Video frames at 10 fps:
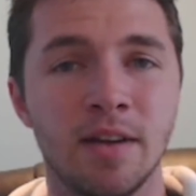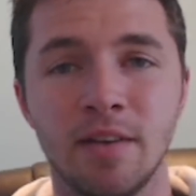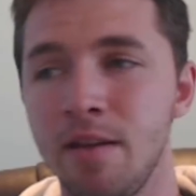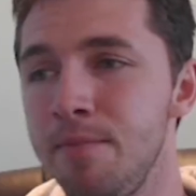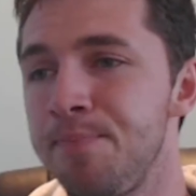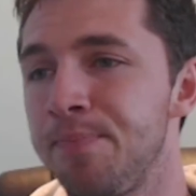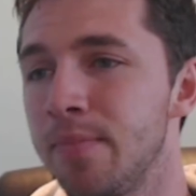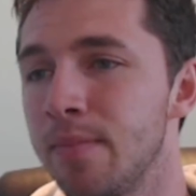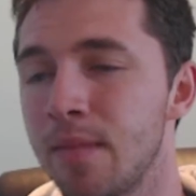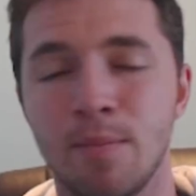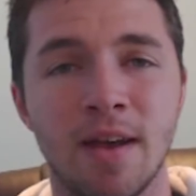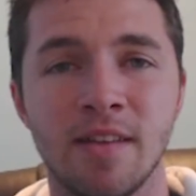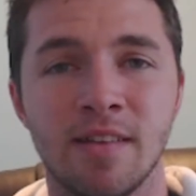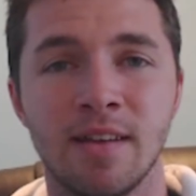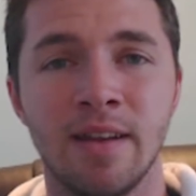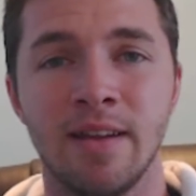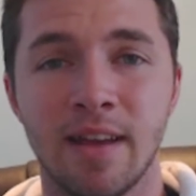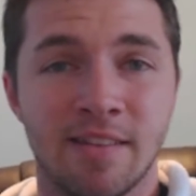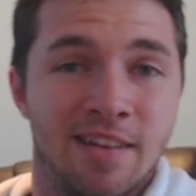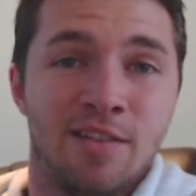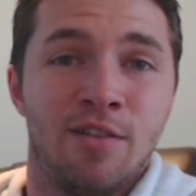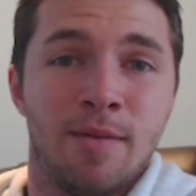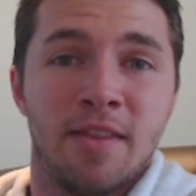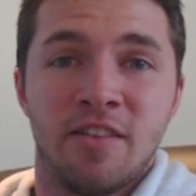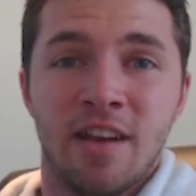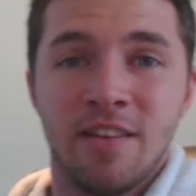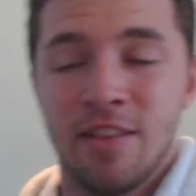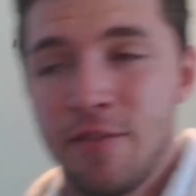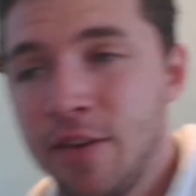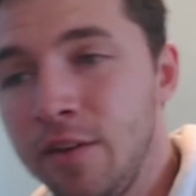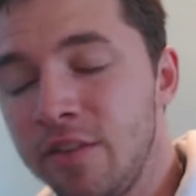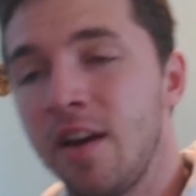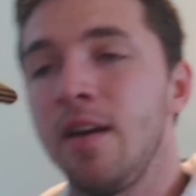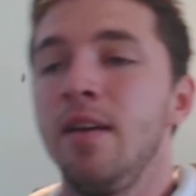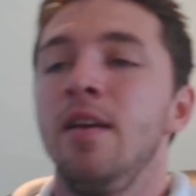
do, basically, I guess I could talk about the change in the future.